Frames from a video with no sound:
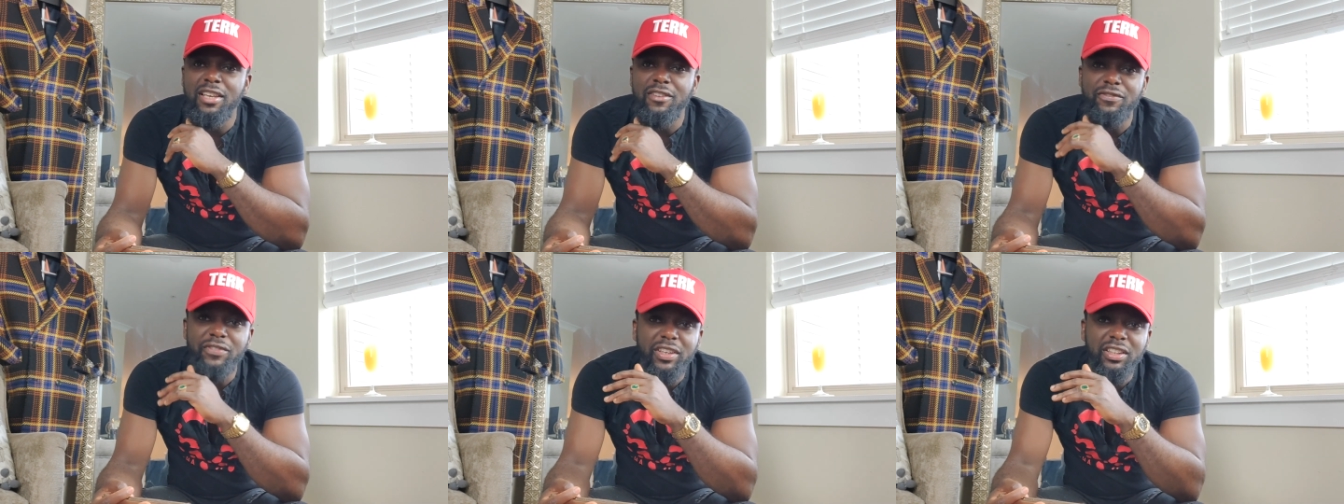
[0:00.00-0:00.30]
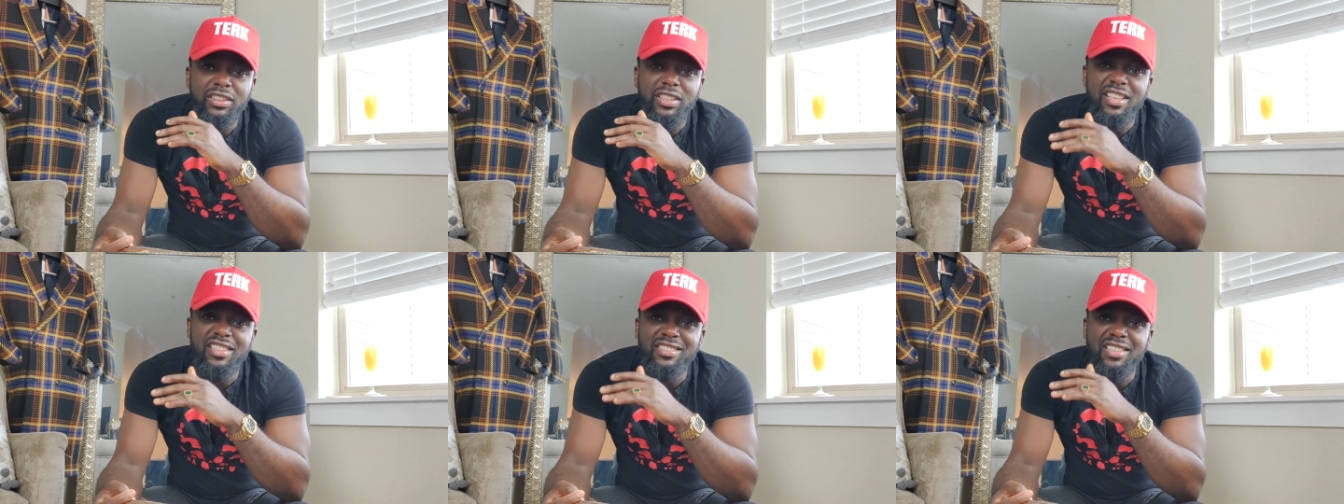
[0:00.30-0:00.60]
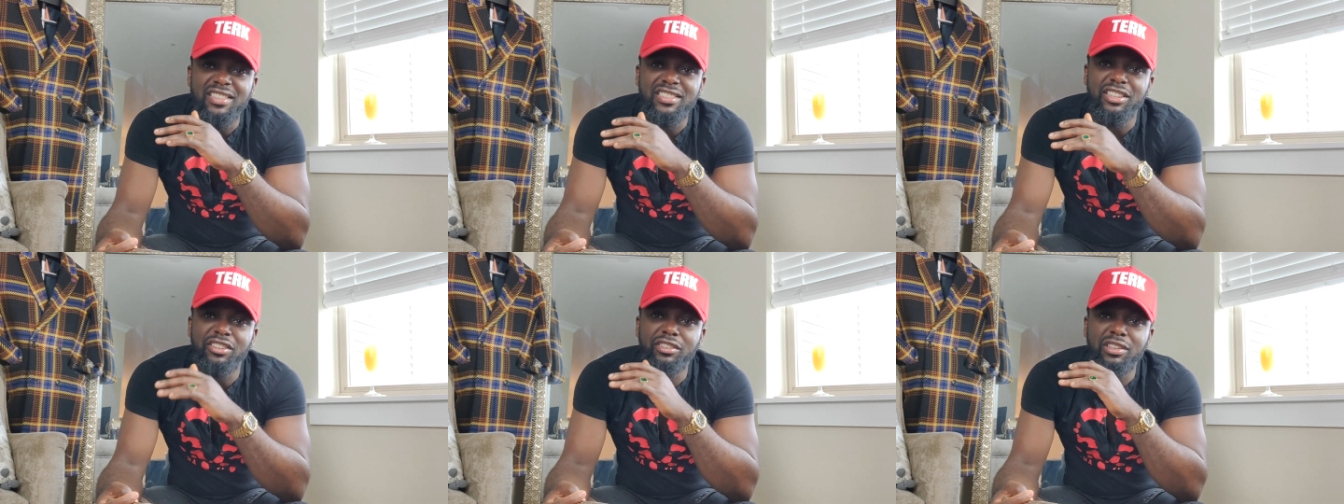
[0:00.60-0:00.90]
Failure is
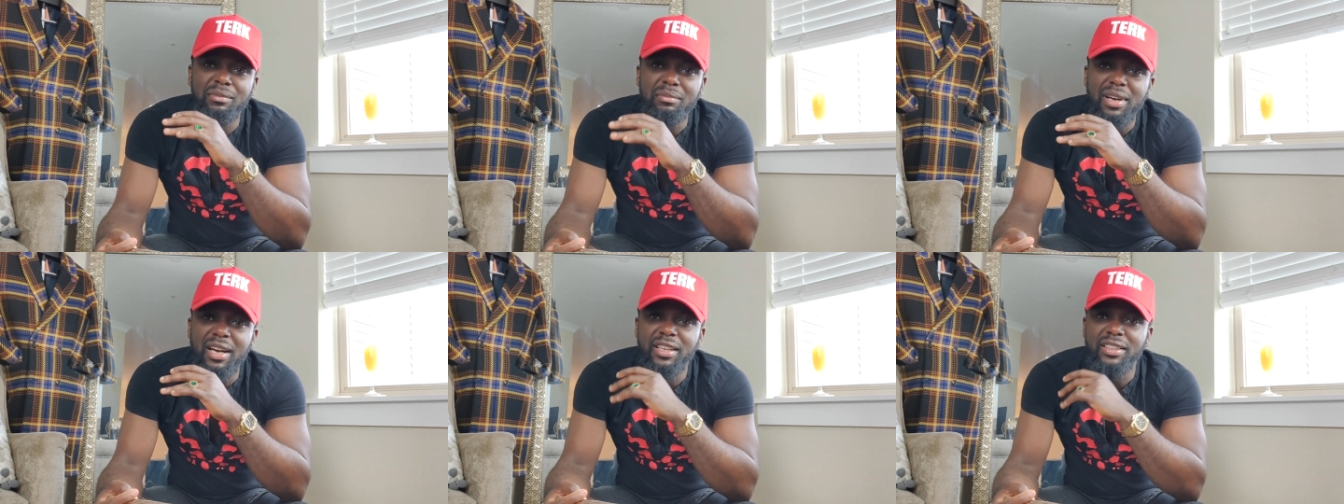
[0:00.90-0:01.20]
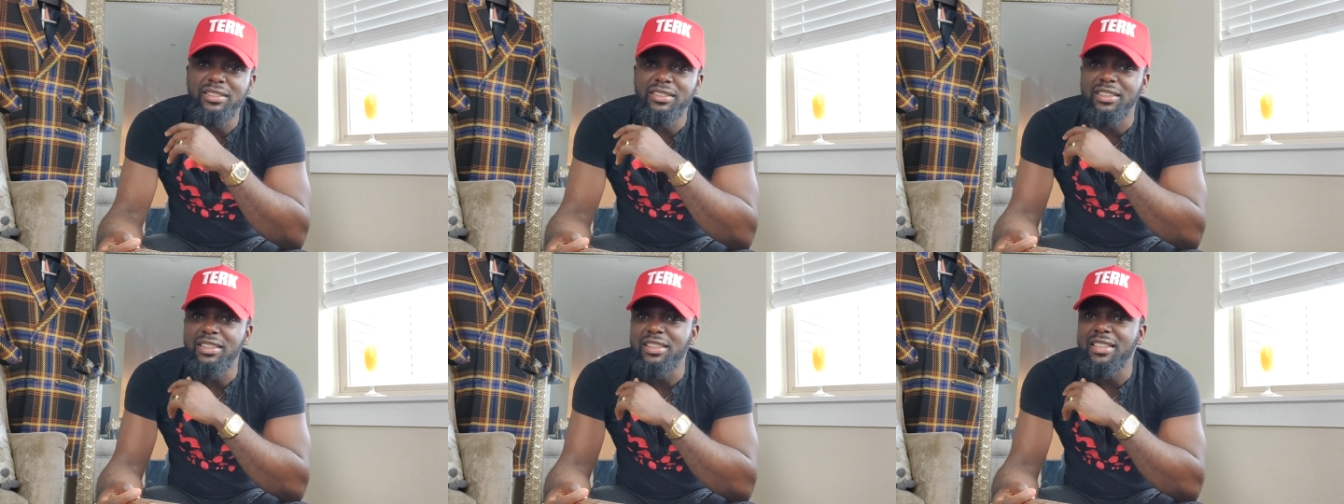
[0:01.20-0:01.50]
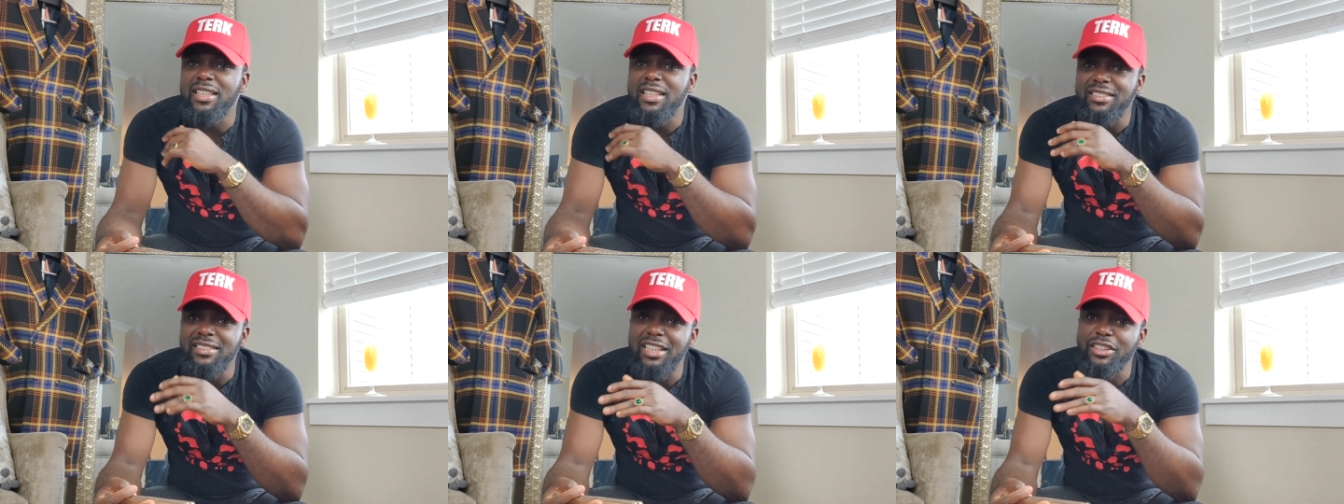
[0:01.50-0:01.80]
just a
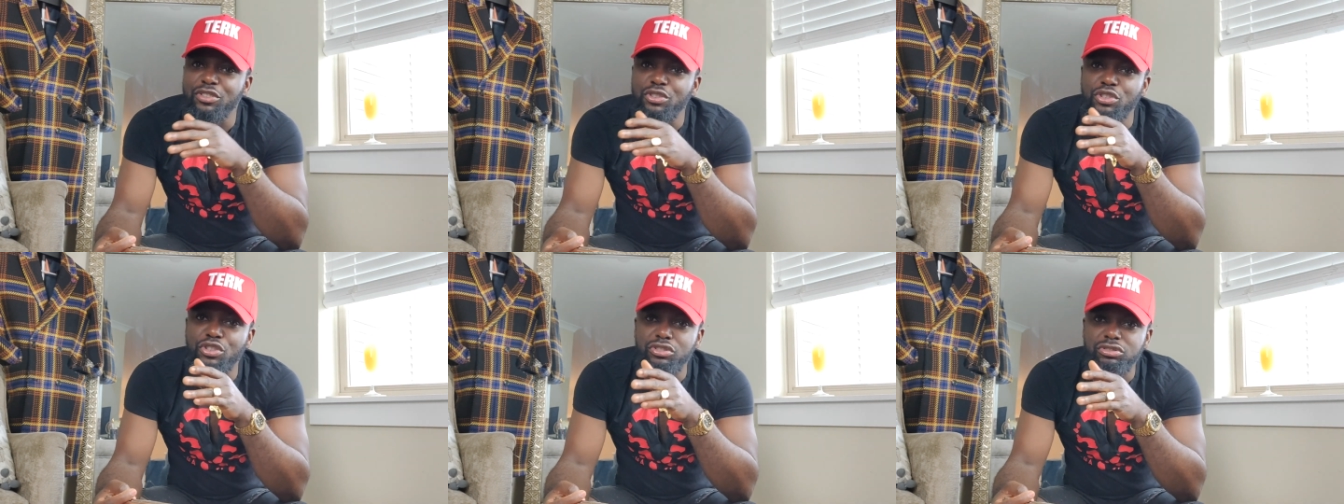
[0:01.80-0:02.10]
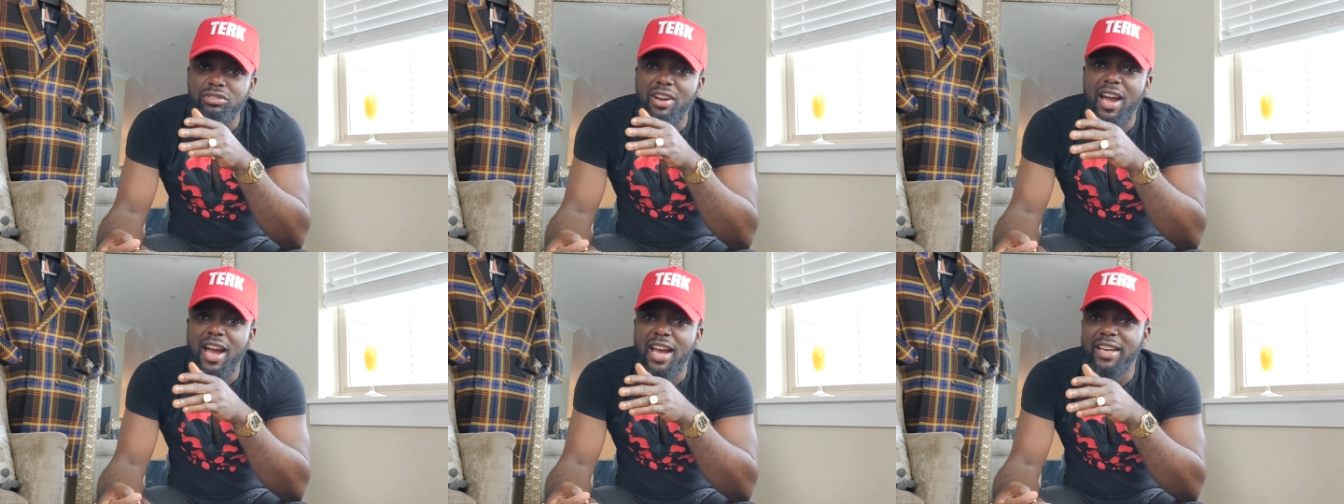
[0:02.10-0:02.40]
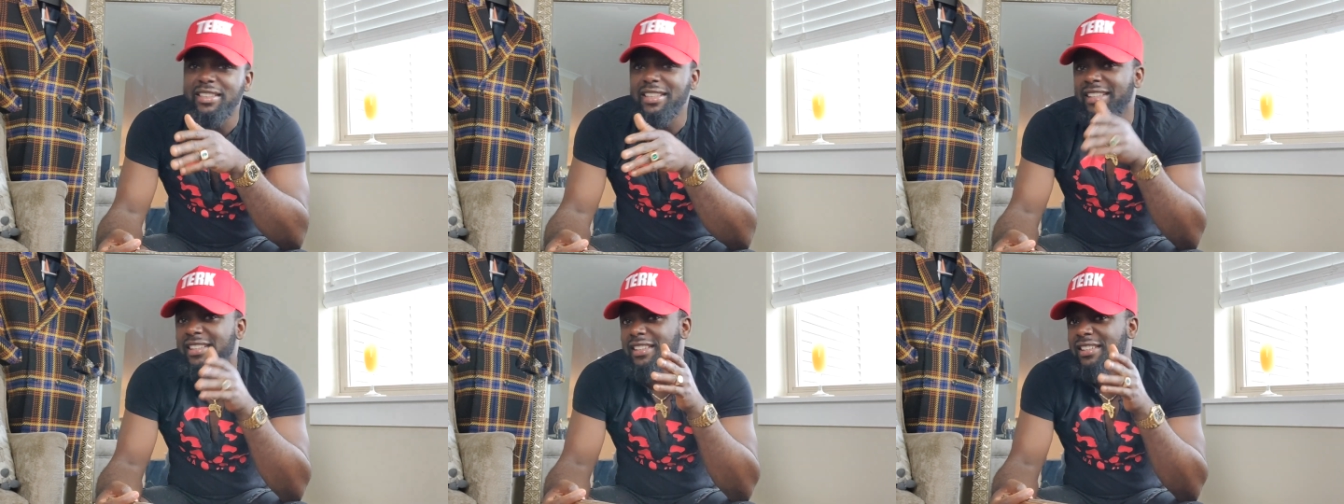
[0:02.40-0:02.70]
reminder that you
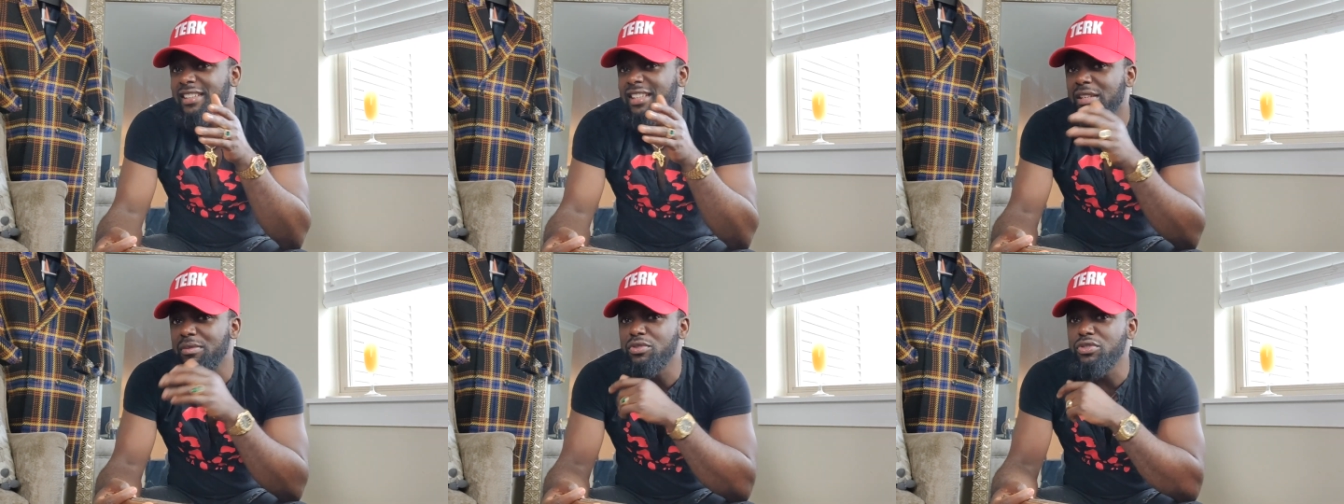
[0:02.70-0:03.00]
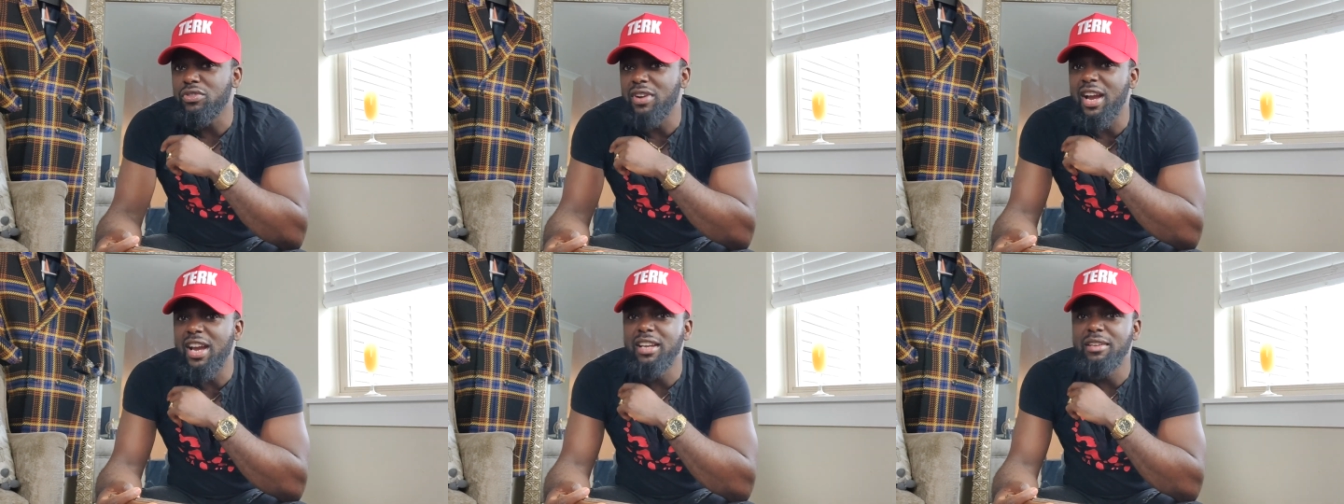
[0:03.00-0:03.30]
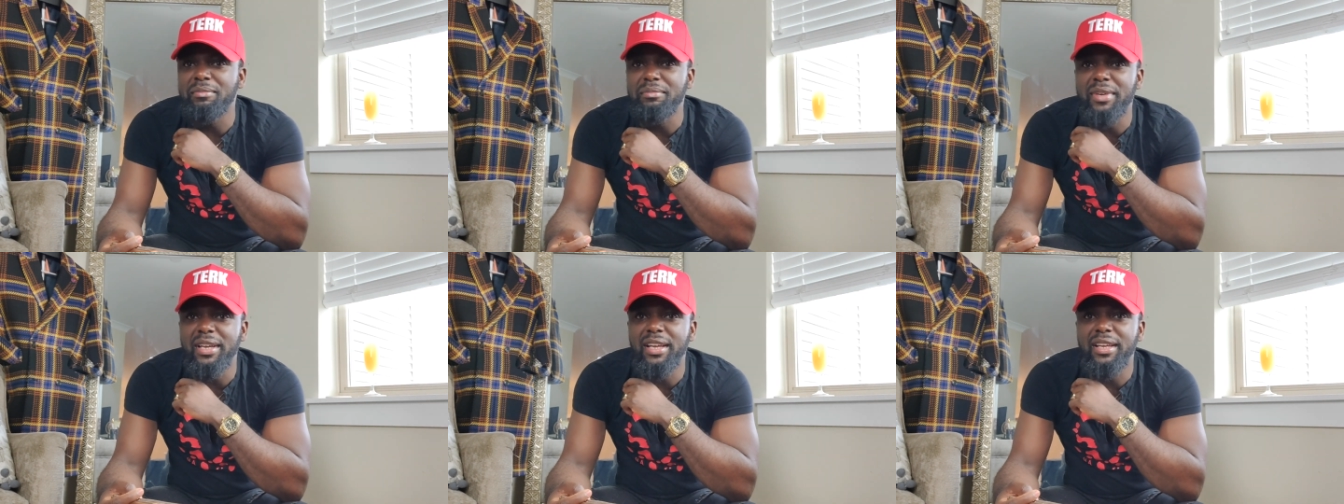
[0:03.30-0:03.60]
tried and then keep
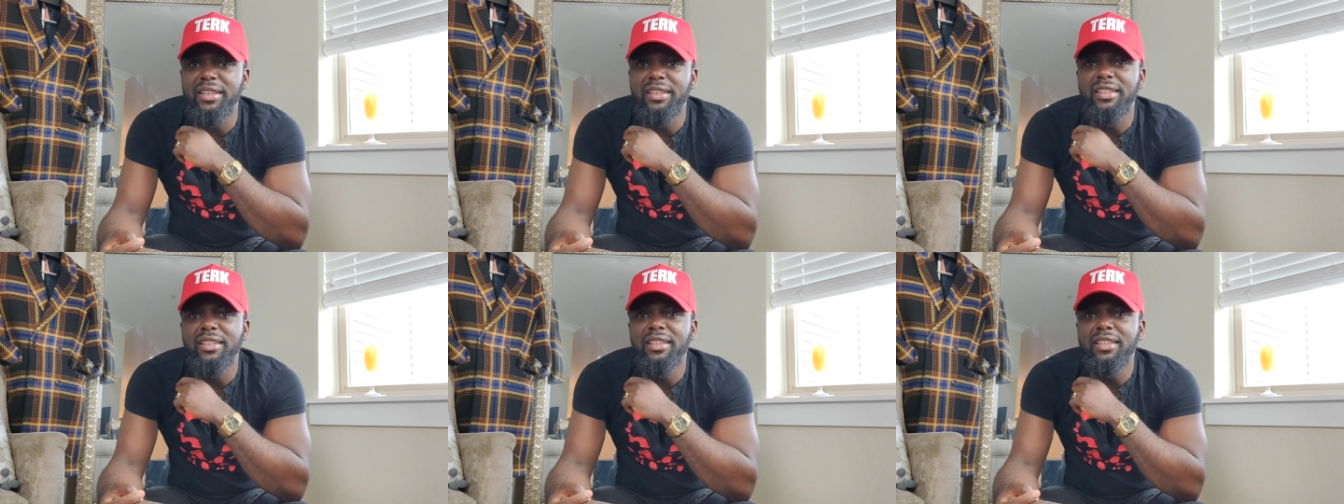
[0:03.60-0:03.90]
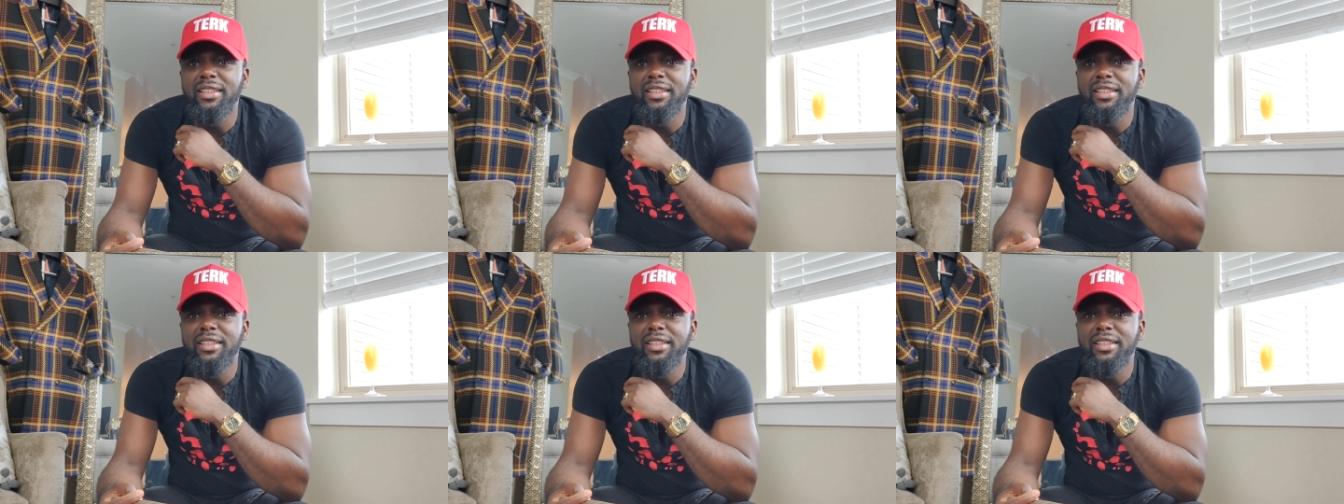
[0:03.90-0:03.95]
trying, man.